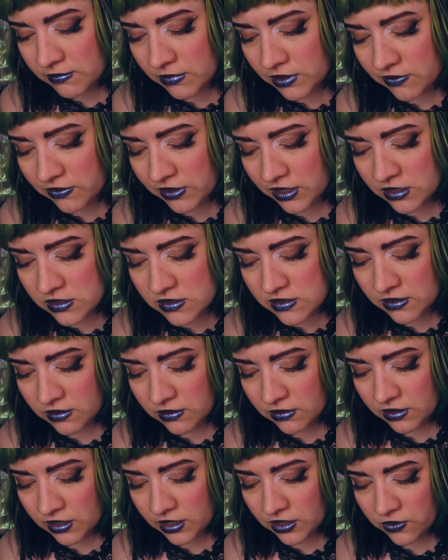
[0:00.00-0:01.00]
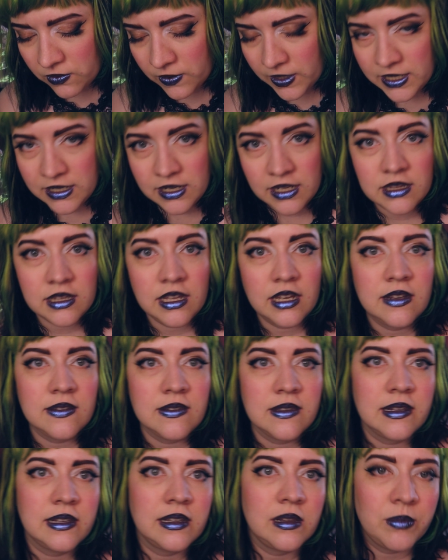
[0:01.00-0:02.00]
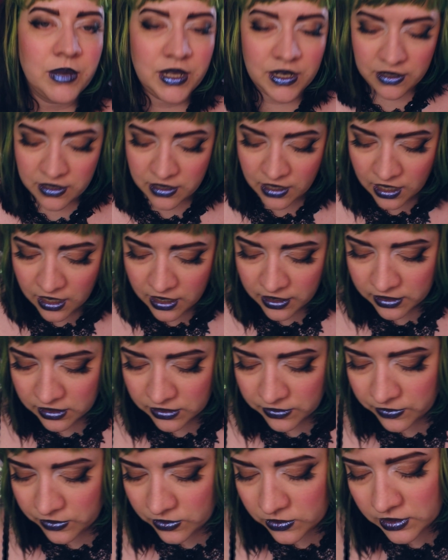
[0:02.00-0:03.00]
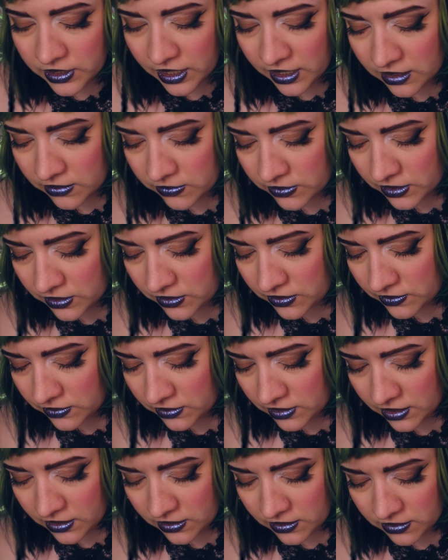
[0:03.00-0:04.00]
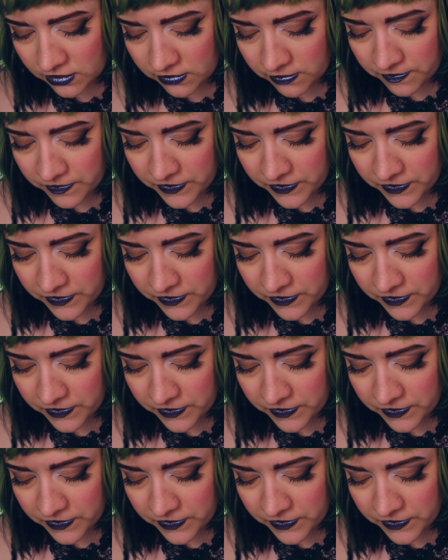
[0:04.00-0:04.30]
moving to a gradient that is a little bit darker. Okay, we can do that.